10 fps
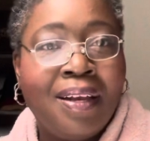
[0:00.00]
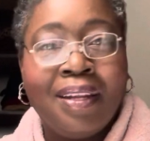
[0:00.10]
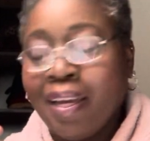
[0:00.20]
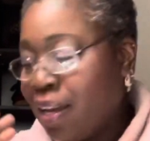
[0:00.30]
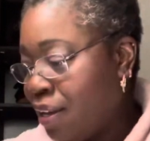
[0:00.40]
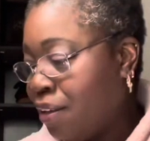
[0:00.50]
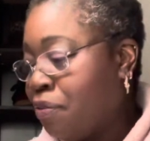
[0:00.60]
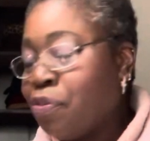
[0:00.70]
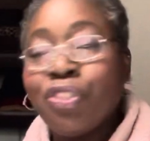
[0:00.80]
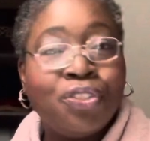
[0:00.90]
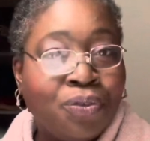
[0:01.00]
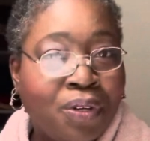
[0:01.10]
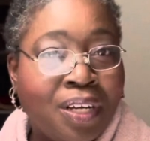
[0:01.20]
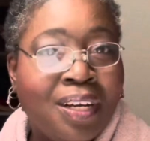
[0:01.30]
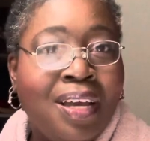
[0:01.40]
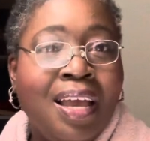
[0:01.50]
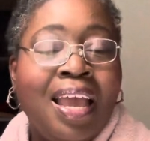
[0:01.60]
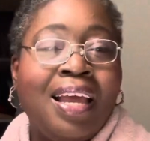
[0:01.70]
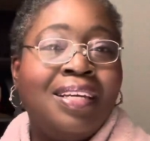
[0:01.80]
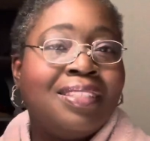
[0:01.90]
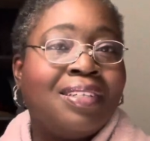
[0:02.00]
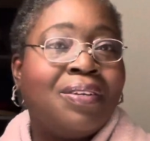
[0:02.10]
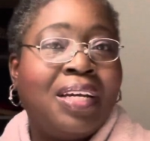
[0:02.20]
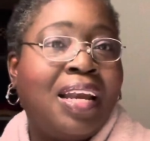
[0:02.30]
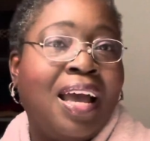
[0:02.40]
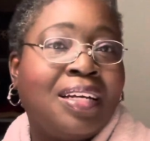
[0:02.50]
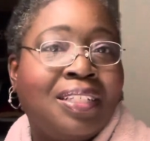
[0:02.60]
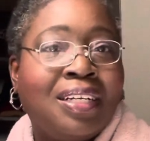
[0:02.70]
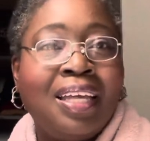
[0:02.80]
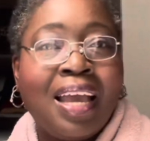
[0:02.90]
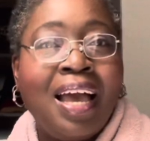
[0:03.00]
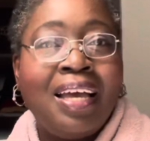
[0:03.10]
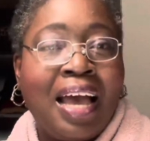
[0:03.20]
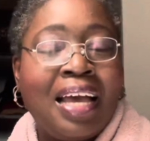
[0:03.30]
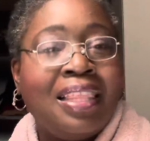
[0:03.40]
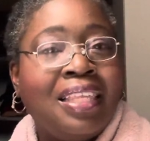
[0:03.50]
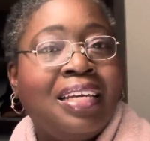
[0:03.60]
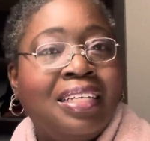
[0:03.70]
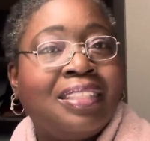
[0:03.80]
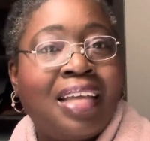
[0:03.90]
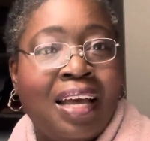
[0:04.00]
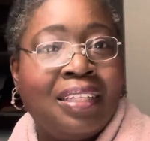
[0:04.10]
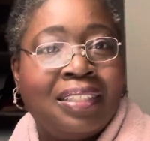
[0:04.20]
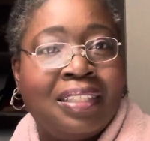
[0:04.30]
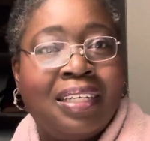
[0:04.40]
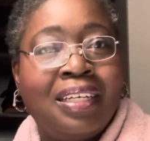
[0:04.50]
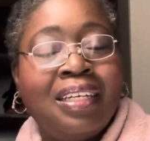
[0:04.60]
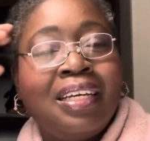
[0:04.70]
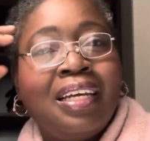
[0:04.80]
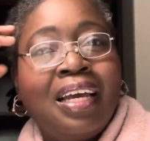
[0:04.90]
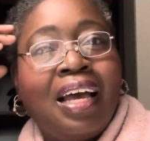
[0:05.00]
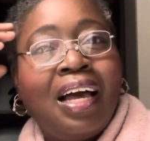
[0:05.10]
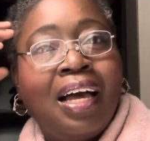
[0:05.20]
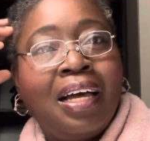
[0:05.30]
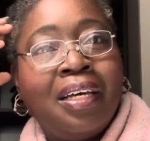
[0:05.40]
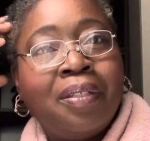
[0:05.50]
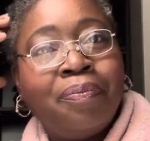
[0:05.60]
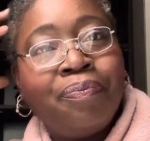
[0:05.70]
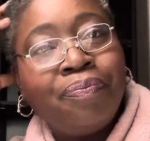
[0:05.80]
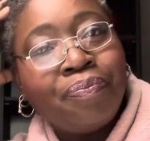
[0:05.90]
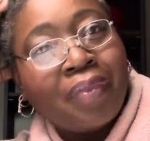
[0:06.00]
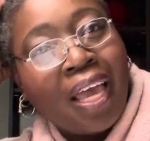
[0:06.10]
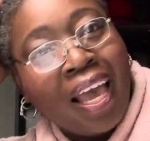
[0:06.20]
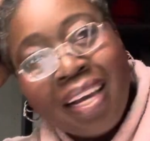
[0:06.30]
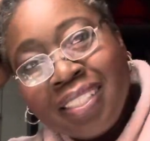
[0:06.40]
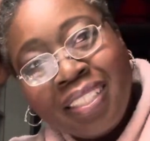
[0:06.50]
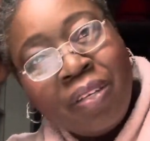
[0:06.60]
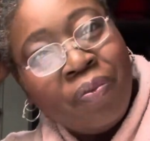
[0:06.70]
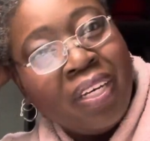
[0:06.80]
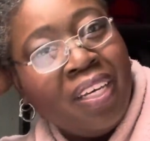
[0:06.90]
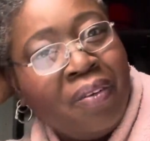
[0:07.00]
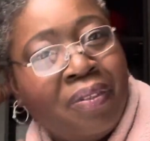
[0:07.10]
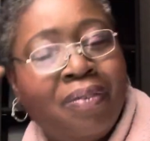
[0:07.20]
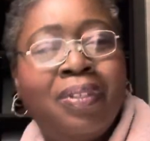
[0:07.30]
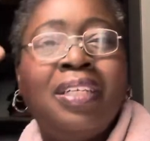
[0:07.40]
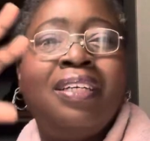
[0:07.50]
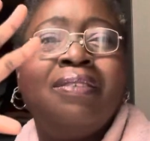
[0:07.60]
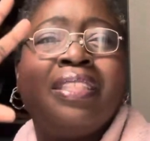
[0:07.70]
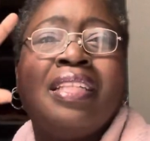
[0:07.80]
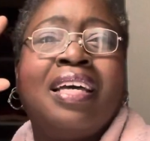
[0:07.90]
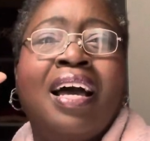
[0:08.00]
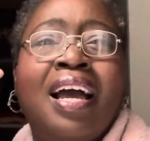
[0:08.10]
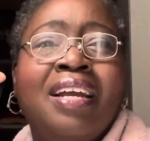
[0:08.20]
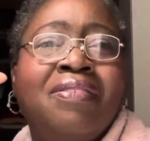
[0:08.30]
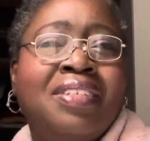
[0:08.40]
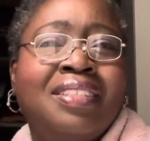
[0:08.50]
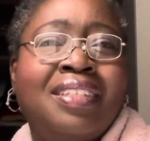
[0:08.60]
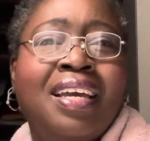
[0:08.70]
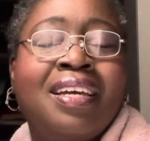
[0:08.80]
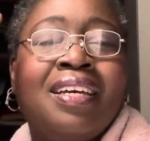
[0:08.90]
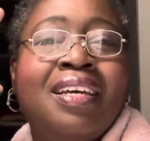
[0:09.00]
like for sure, and he's a great actor. Like I think he's talented. Actually, when he was at the height of his, like,